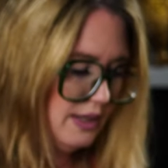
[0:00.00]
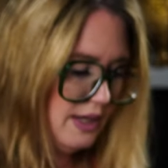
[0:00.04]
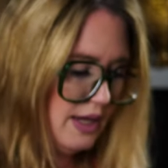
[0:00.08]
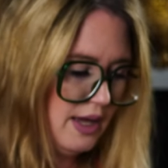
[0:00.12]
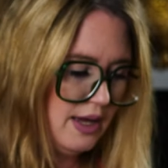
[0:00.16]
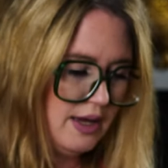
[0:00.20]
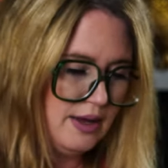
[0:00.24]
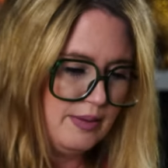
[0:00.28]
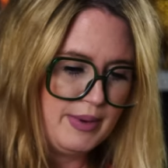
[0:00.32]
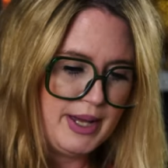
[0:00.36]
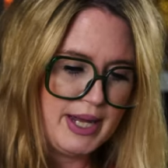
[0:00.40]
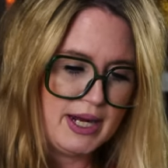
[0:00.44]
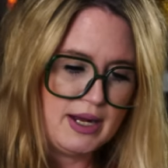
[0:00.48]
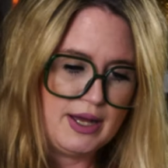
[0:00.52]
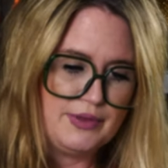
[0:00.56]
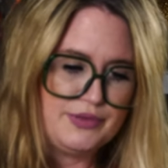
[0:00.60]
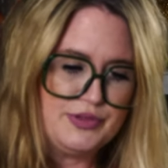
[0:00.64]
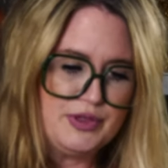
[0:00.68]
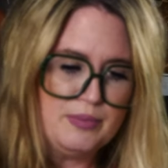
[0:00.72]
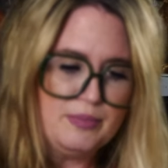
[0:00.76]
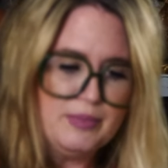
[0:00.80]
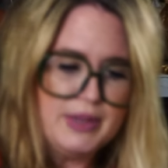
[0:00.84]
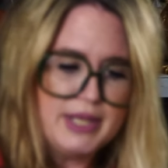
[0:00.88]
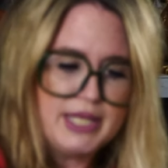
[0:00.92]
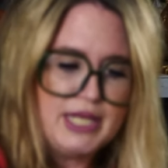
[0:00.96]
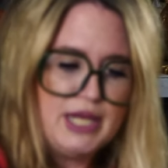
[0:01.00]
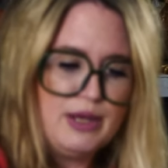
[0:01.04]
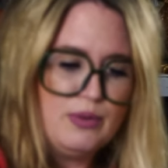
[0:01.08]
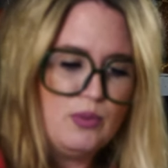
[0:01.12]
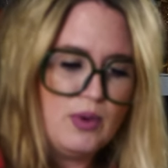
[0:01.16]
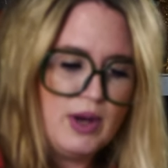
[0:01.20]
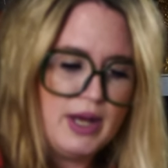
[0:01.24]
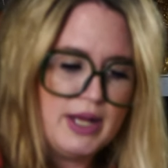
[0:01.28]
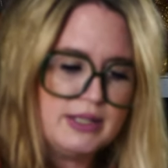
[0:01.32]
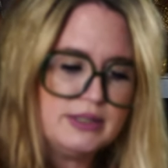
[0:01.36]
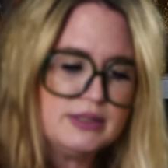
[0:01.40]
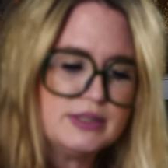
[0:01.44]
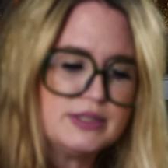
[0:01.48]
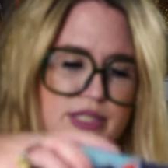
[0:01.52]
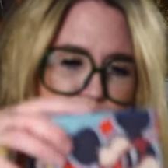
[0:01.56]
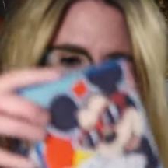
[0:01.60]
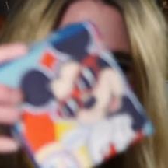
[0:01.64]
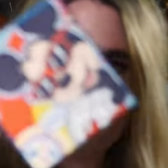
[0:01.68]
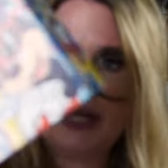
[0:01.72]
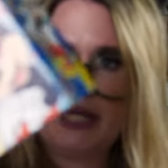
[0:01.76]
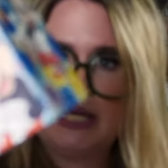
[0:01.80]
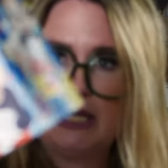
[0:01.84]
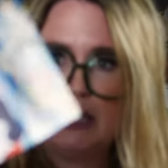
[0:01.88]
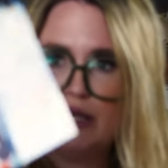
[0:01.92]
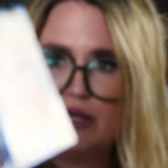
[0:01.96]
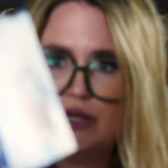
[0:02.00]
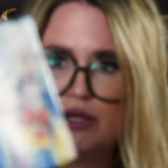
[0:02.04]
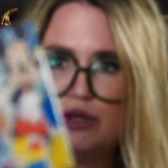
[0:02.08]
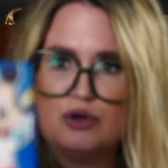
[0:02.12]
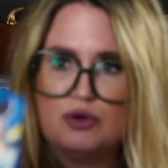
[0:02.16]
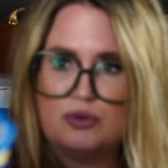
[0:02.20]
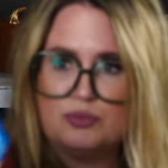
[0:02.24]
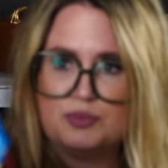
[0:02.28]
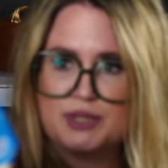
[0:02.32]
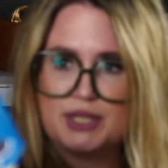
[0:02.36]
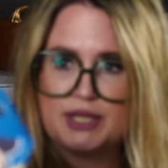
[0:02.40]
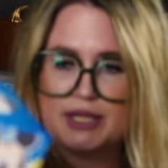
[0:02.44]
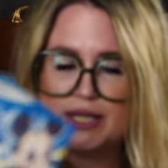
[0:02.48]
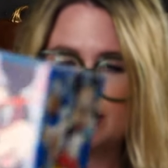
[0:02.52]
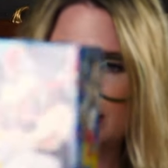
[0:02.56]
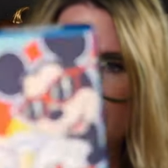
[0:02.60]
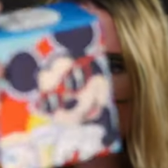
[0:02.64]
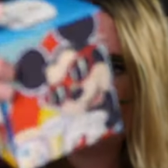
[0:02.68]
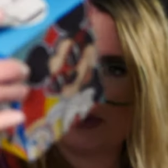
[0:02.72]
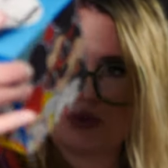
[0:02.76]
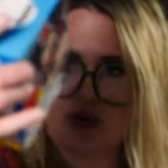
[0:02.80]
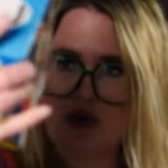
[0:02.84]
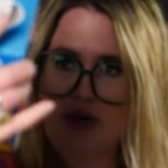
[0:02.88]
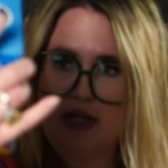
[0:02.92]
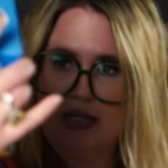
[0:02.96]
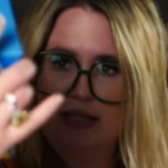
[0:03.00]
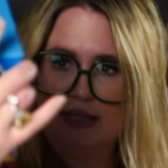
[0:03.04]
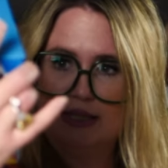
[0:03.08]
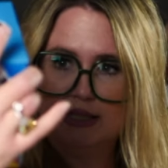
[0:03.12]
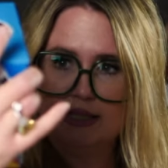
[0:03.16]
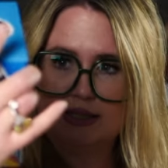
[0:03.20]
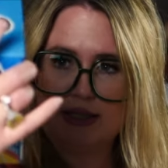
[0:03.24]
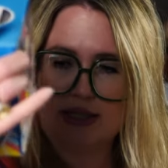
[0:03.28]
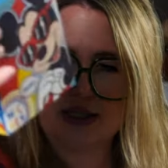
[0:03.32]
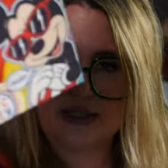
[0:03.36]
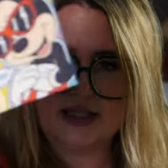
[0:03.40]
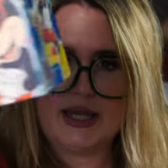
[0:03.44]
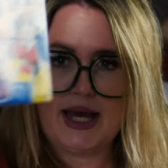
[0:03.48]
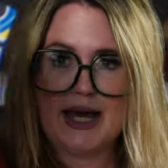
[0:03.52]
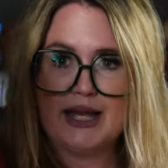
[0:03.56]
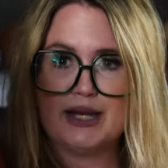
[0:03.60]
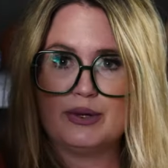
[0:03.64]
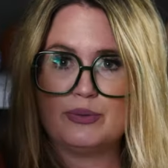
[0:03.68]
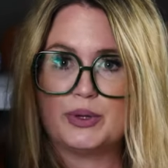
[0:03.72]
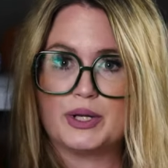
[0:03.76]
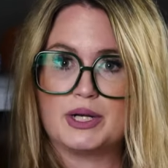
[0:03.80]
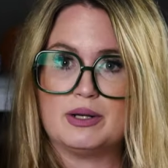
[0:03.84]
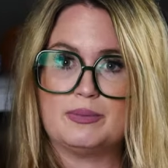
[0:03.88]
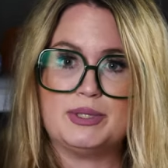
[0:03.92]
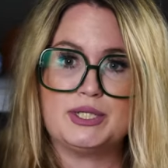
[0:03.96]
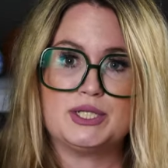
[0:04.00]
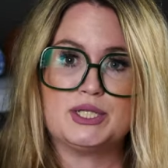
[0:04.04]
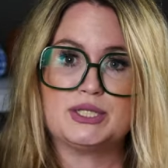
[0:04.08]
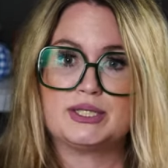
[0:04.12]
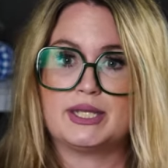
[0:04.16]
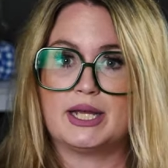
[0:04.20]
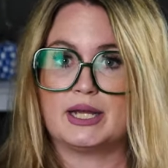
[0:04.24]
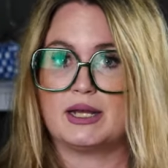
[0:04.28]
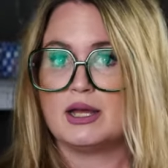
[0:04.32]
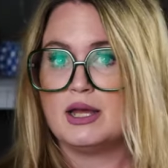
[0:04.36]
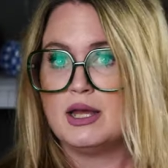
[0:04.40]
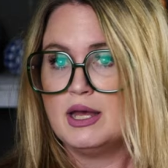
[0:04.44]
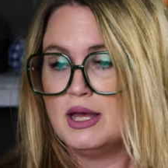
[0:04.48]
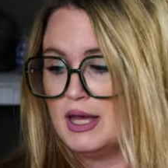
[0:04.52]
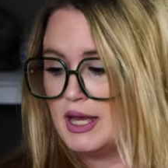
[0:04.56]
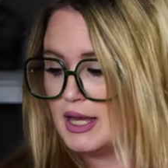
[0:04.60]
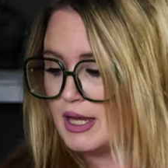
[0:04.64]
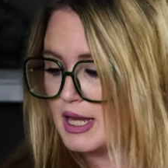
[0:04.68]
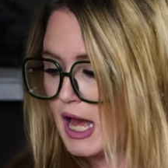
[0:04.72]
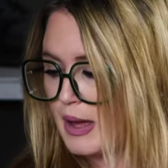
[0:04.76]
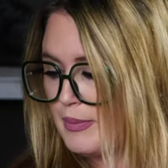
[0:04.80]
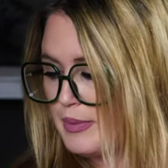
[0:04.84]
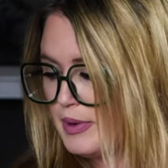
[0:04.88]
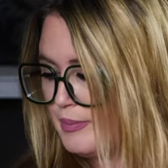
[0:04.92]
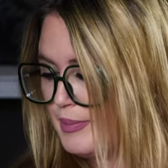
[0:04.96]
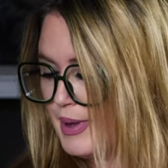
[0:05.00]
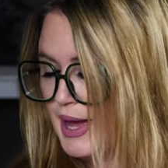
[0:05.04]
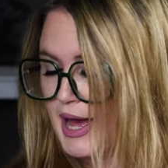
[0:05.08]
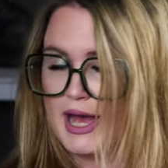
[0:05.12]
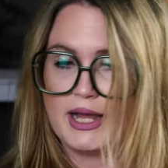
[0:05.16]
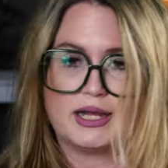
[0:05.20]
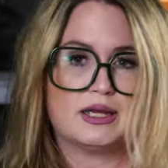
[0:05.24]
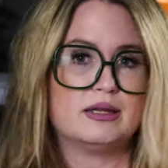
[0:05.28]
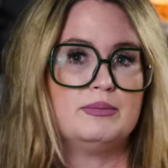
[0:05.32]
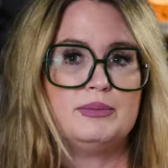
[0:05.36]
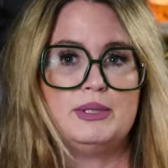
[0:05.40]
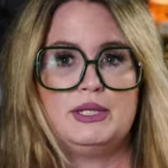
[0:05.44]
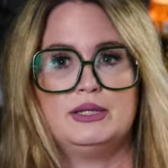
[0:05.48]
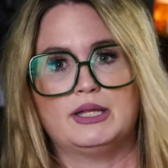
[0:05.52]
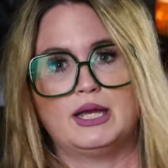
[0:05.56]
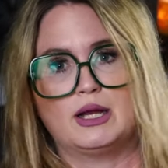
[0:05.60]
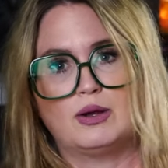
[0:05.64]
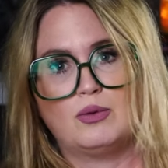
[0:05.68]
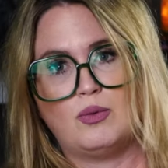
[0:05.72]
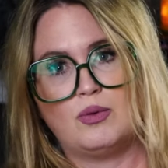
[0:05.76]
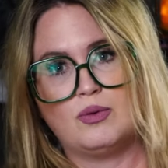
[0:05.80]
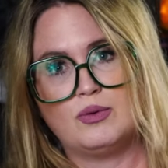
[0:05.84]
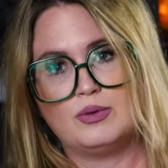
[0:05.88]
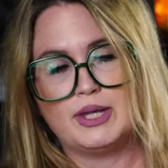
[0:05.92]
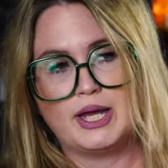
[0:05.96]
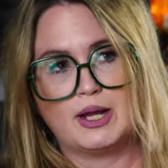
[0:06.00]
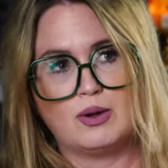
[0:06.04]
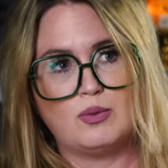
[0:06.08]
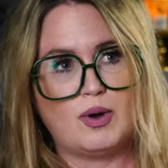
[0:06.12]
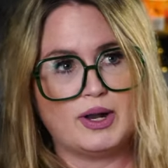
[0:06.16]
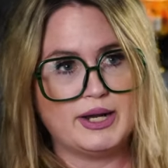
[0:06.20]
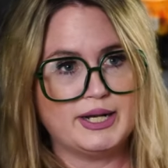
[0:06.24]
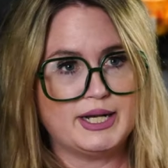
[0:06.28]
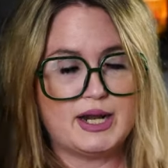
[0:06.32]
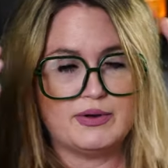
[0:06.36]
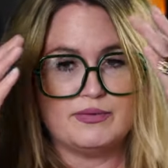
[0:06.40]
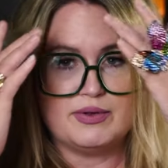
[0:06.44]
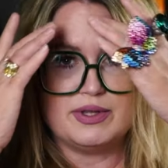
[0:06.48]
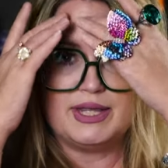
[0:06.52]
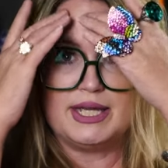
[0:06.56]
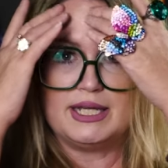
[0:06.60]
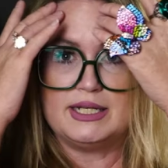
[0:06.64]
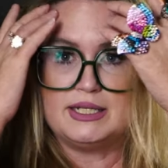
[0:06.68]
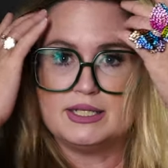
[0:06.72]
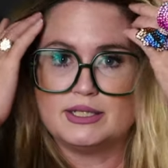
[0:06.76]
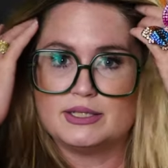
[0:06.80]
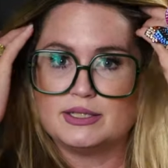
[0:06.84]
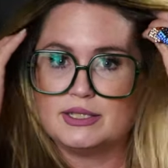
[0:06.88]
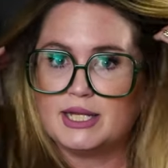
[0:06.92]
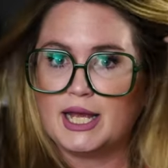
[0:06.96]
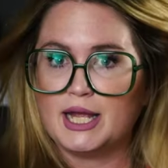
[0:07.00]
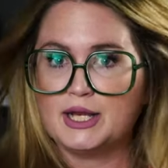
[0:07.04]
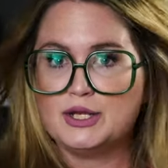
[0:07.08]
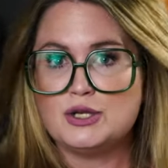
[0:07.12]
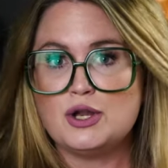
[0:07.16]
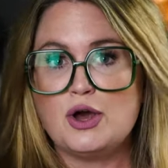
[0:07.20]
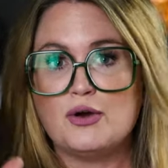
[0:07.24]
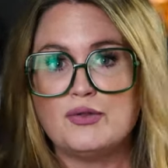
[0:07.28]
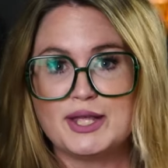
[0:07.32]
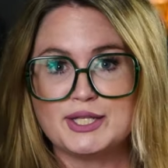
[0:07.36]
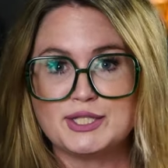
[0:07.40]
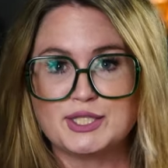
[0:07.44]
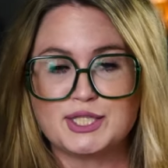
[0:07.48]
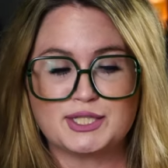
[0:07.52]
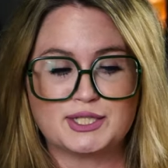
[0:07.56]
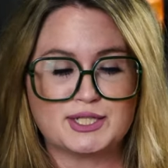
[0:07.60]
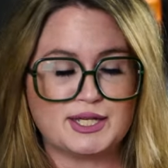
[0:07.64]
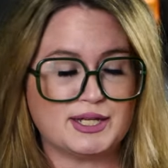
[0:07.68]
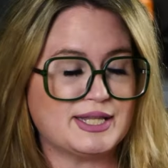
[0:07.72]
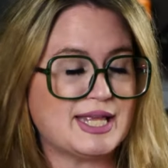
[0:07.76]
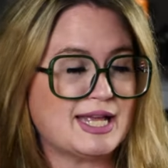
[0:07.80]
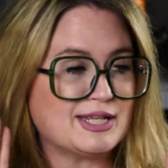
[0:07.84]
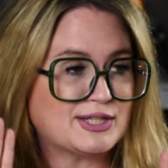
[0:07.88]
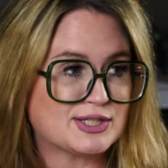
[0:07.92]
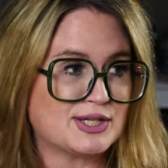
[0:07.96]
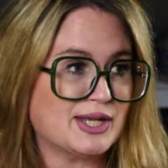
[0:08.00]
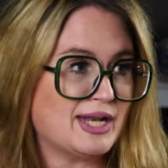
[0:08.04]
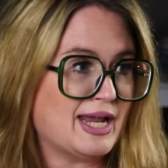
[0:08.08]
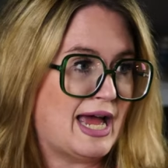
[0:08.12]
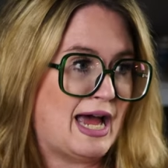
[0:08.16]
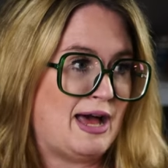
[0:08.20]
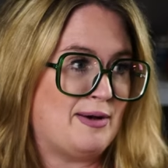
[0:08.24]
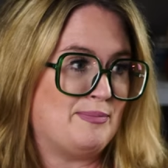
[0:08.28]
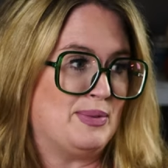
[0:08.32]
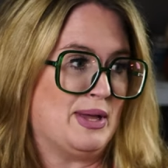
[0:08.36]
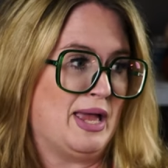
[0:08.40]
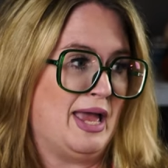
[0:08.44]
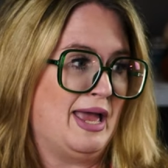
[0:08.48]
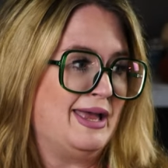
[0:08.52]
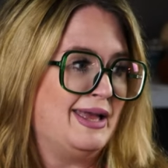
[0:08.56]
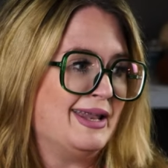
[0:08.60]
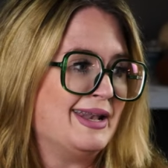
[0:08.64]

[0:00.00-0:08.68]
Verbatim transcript: Um, I got the Mickey ones, the Mickey cubes again because we're going to Disneyland and we're gonna be just like coming back and being like like wanting everything Disney. I know that's good. That's gonna happen.